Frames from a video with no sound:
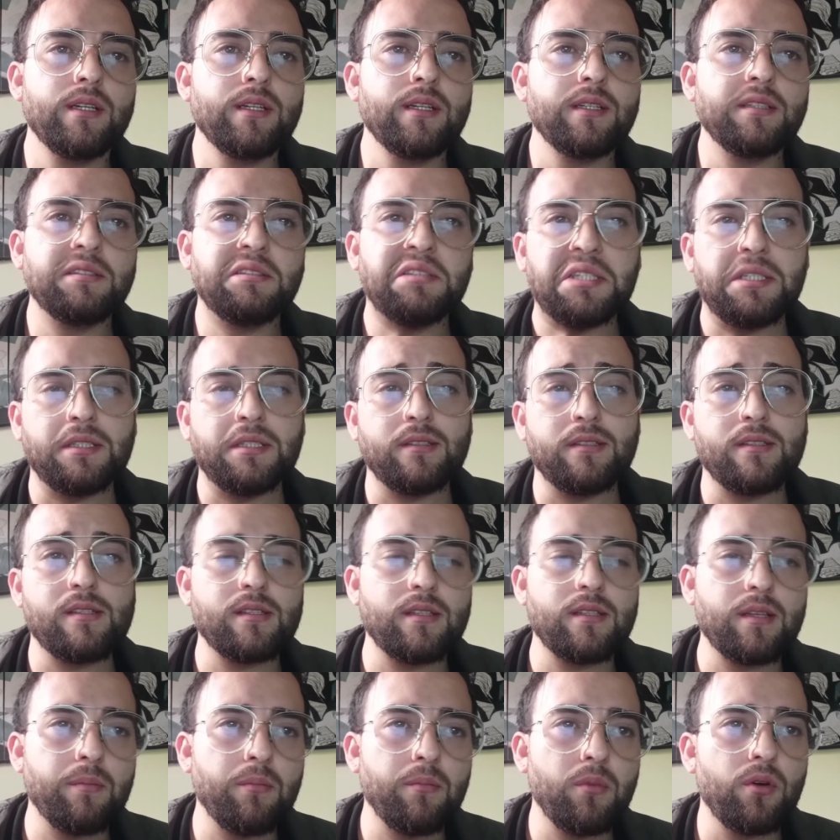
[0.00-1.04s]
since
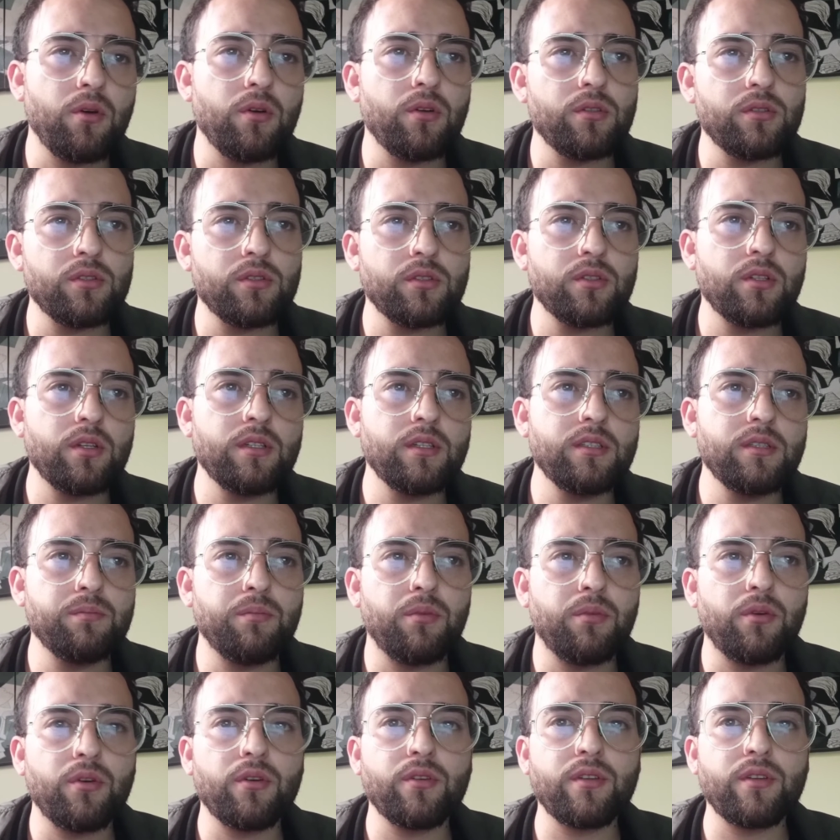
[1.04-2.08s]
the most
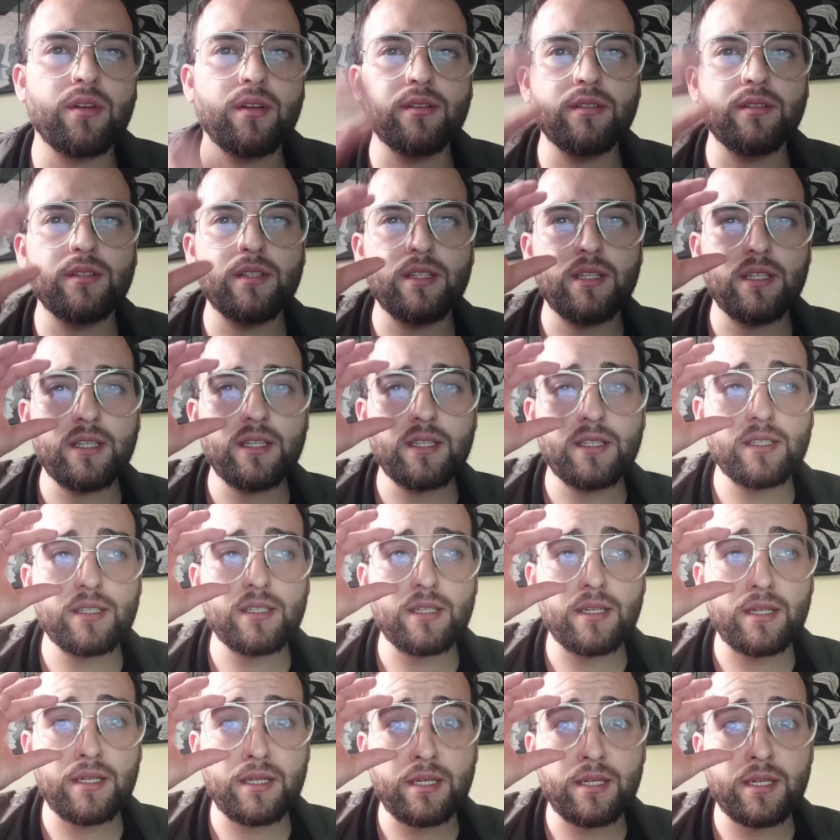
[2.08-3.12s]
important
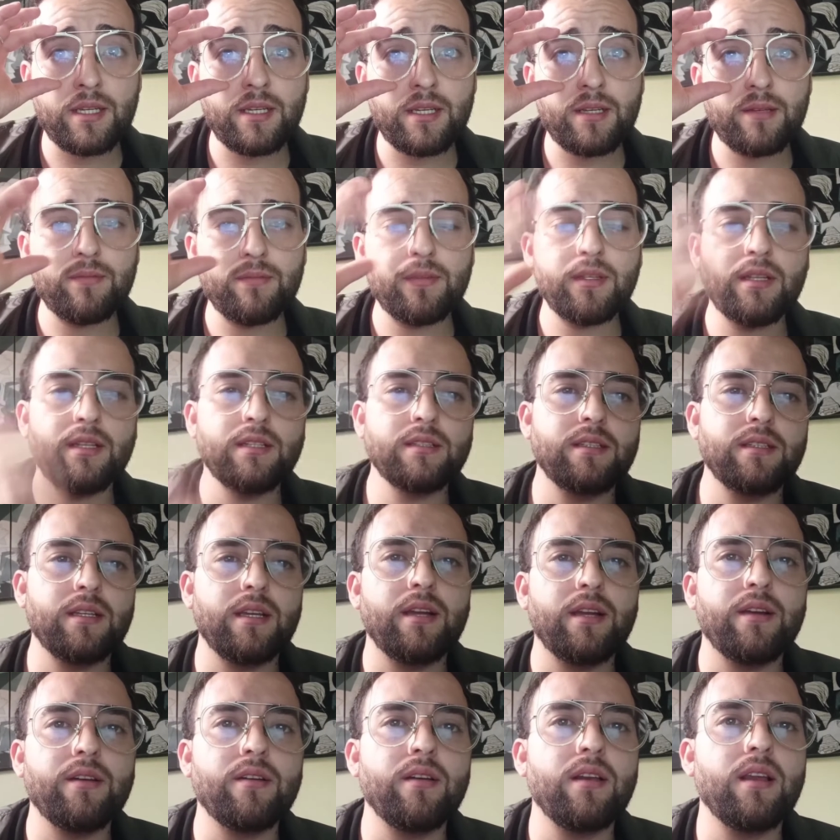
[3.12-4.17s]
thing is
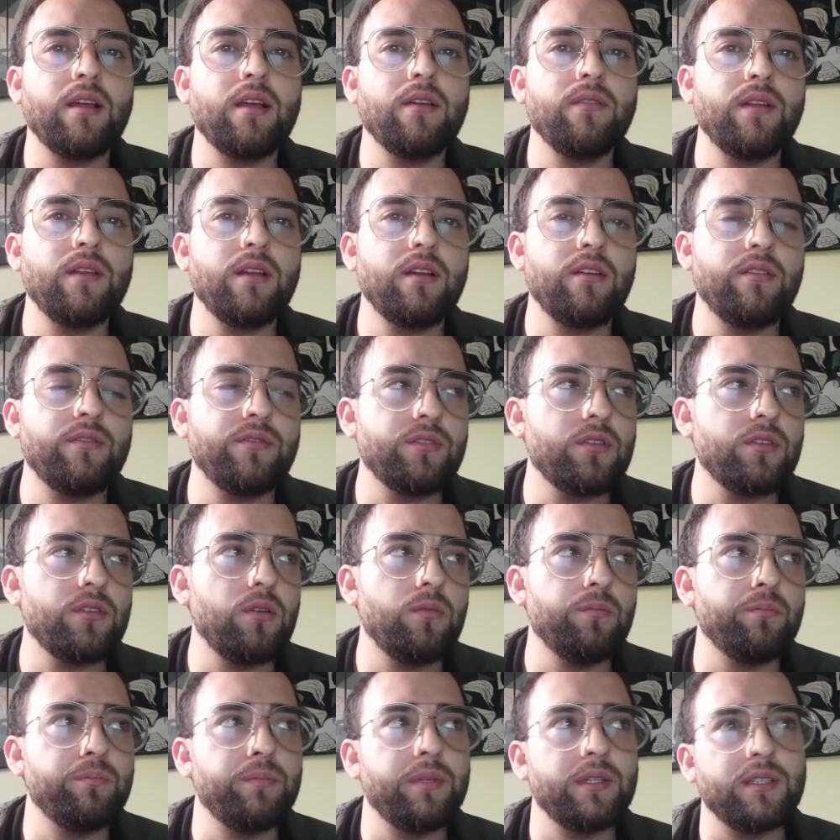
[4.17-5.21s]
their level of
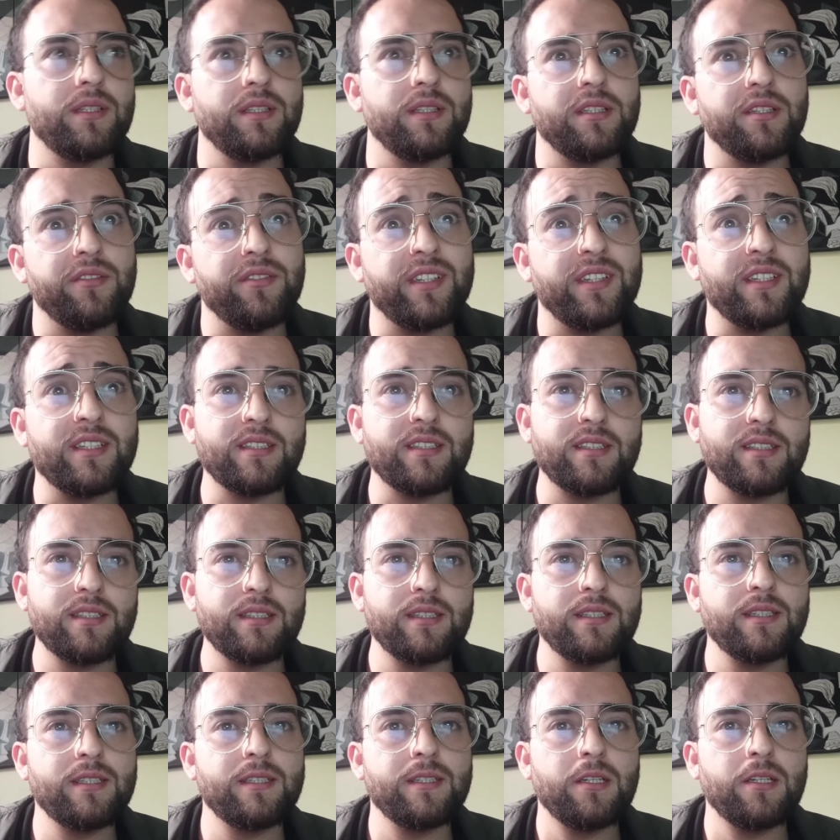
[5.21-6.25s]
competitiveness.
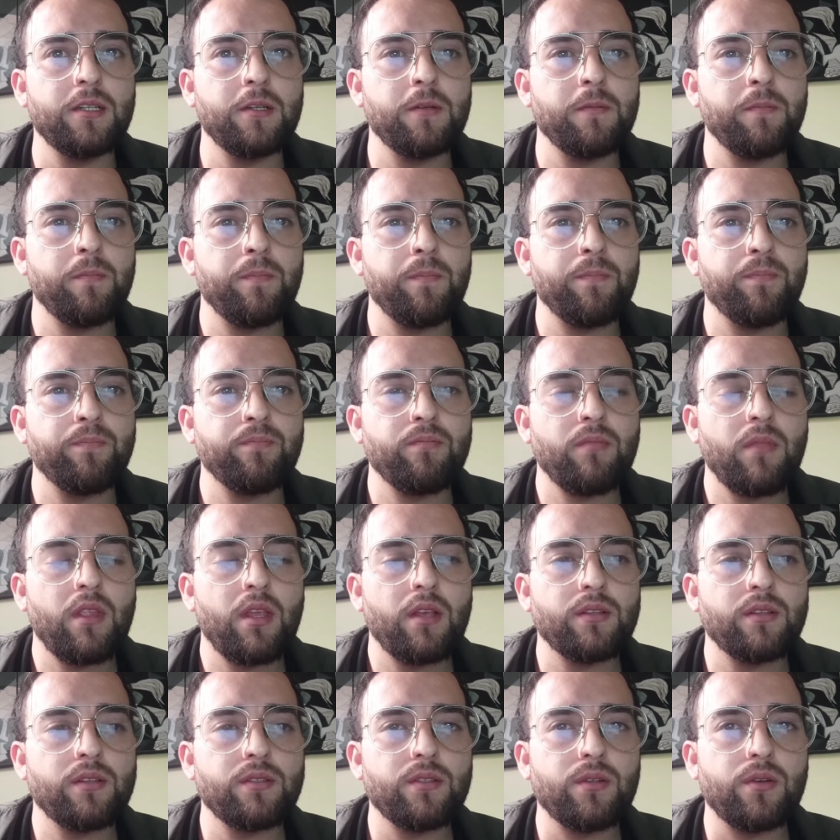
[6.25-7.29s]

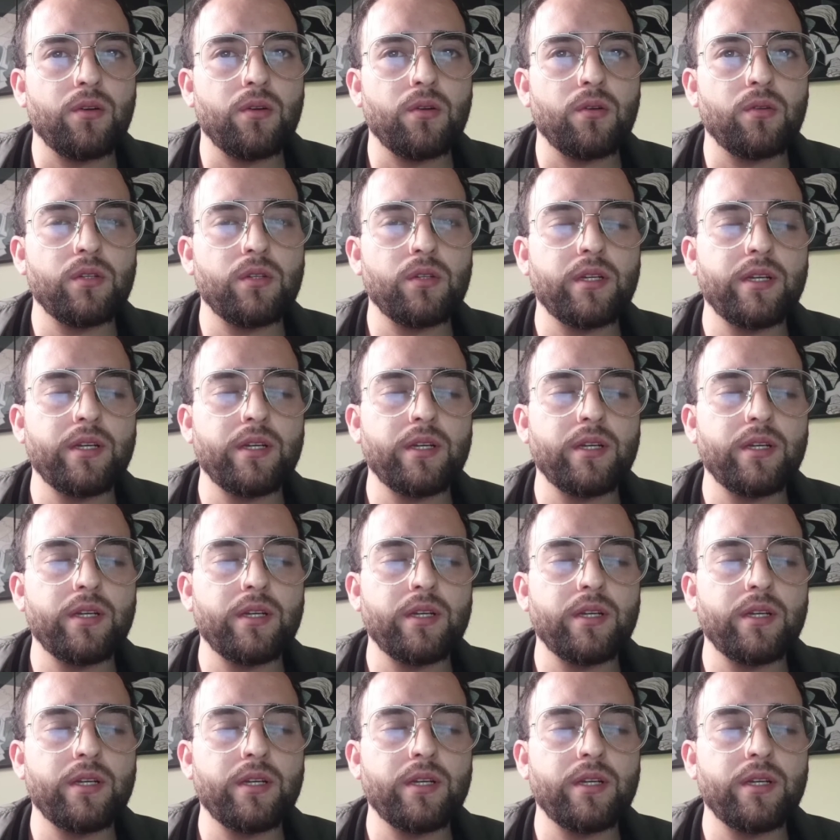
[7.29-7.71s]
So,